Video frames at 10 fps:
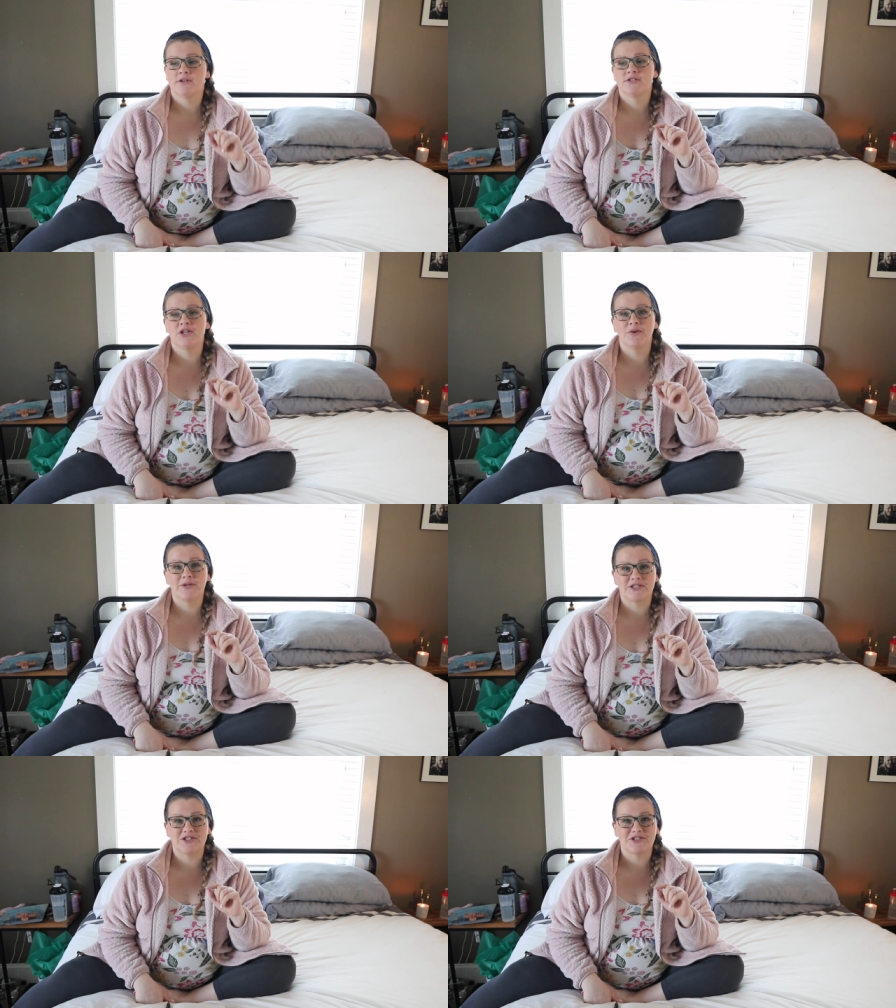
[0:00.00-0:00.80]
So
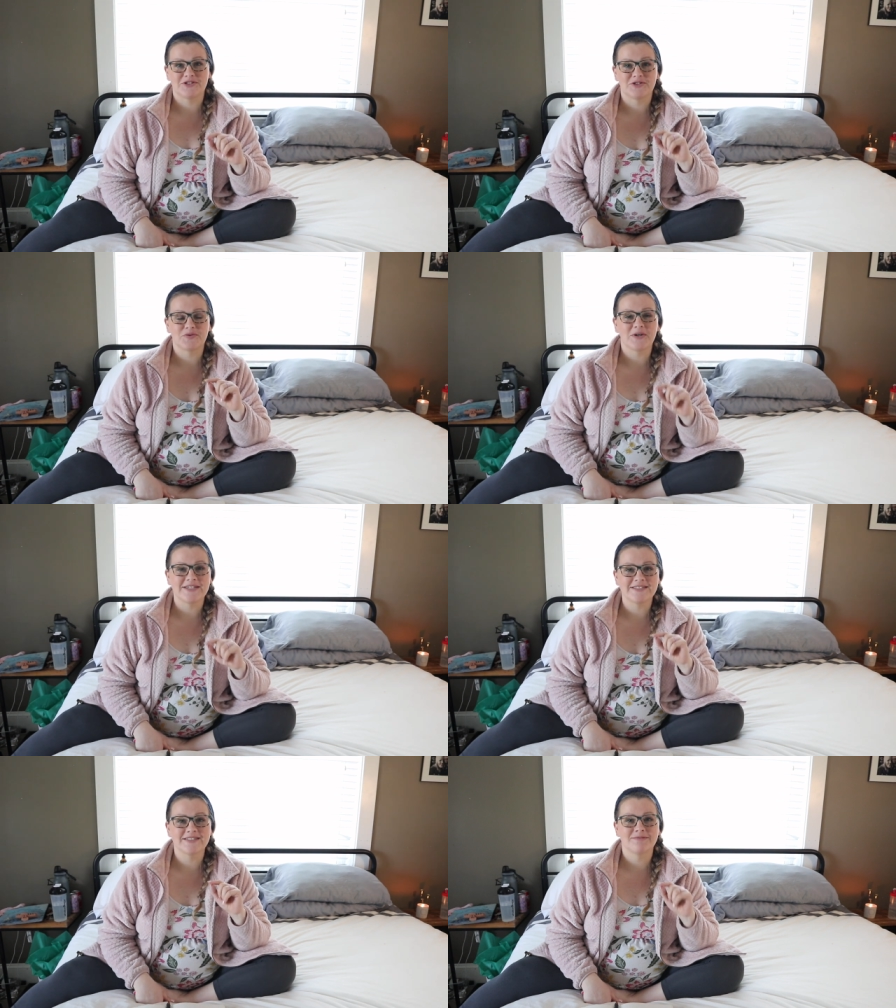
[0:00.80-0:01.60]
we should do
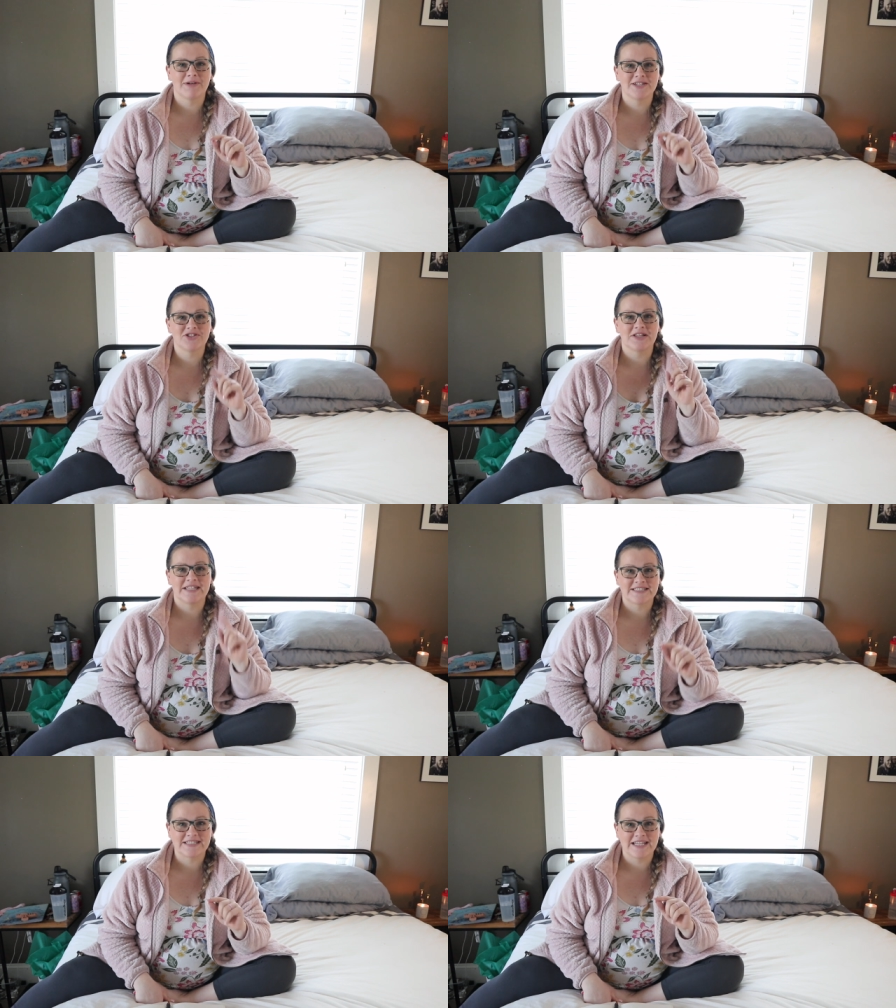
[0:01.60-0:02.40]
twice as much
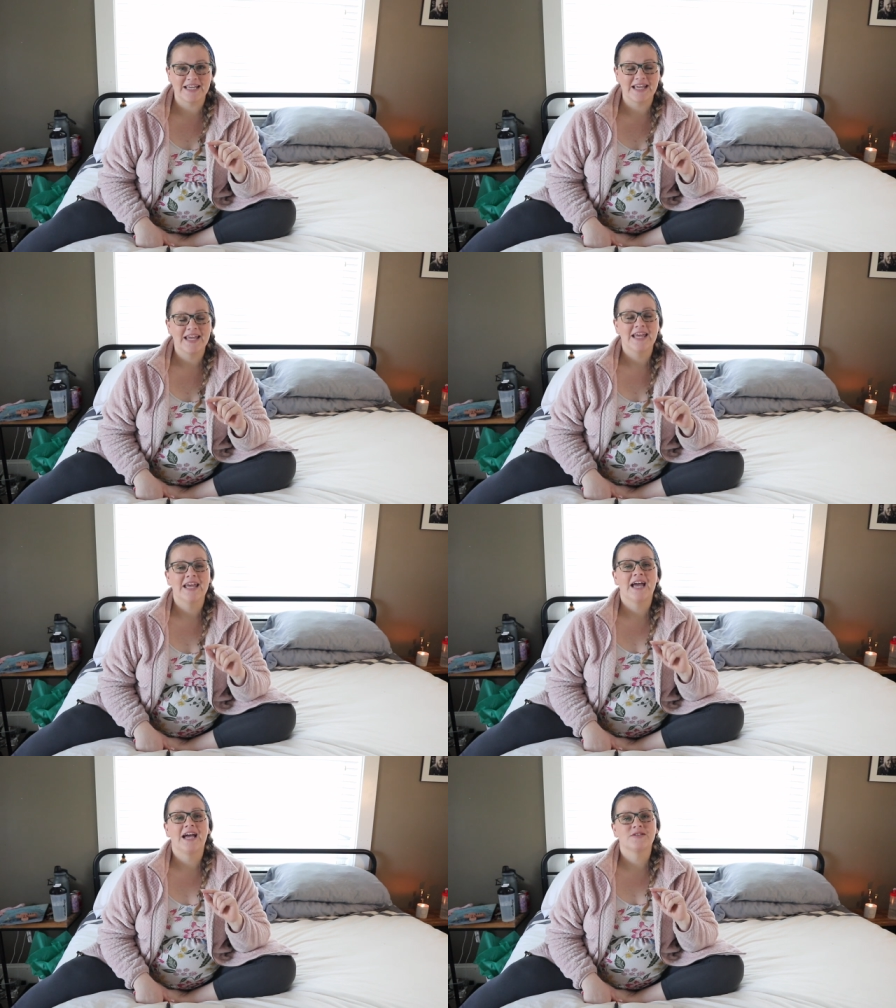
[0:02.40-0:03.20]
listening
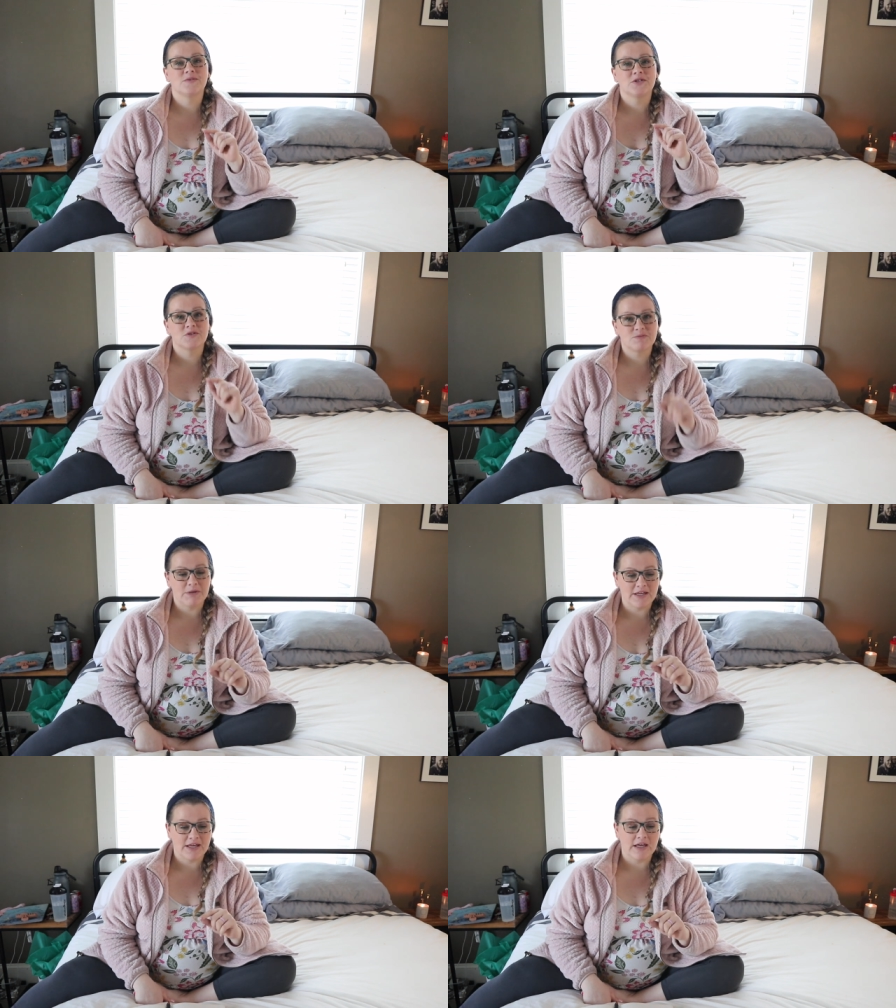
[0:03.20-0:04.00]
as we do
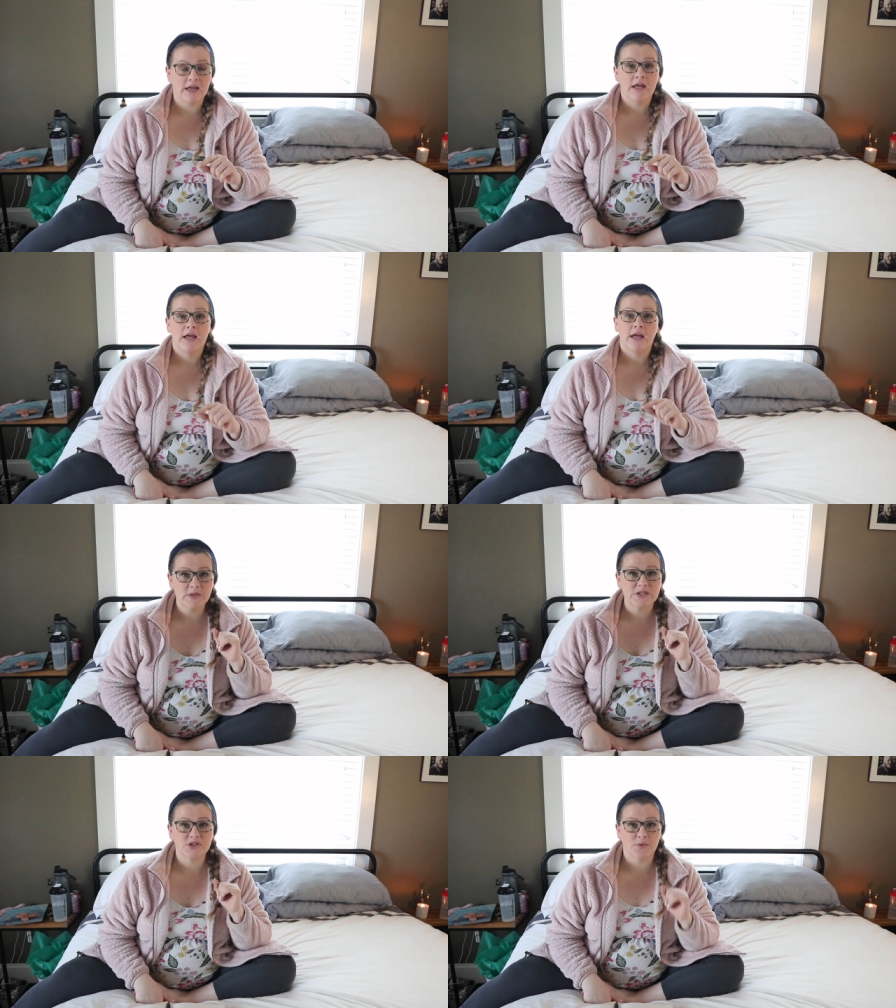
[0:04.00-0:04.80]
speaking.
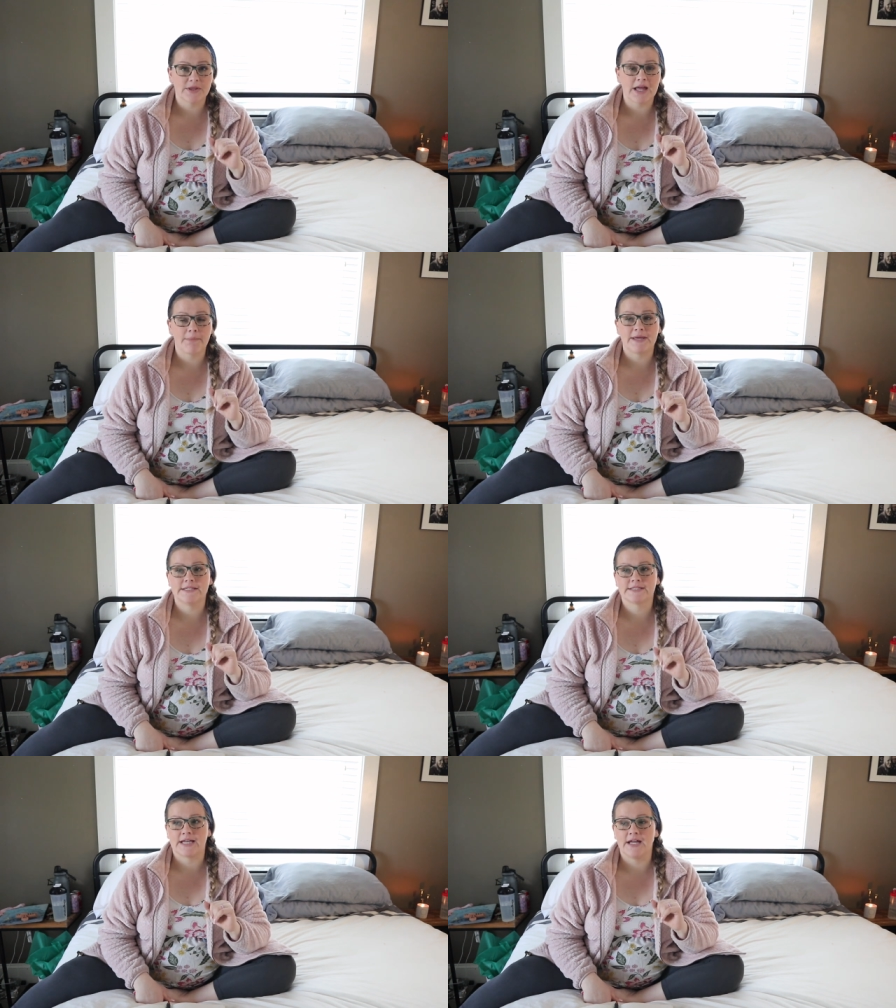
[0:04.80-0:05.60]
So with that
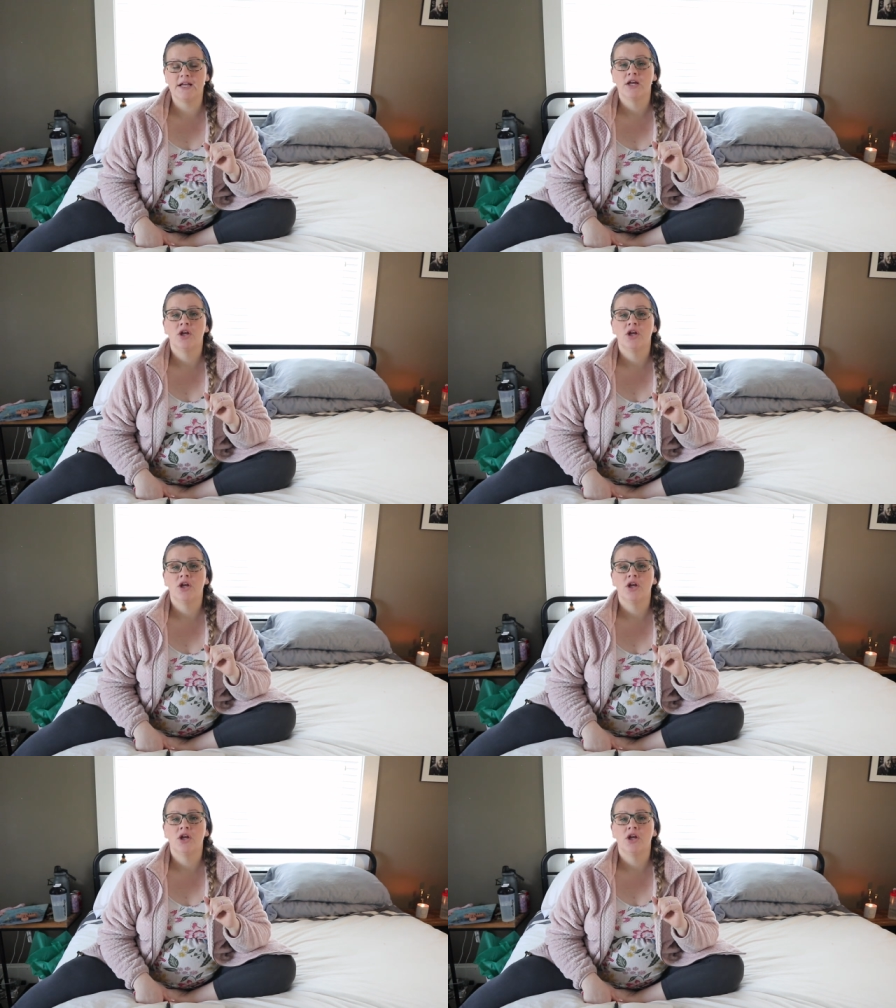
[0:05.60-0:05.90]
being said,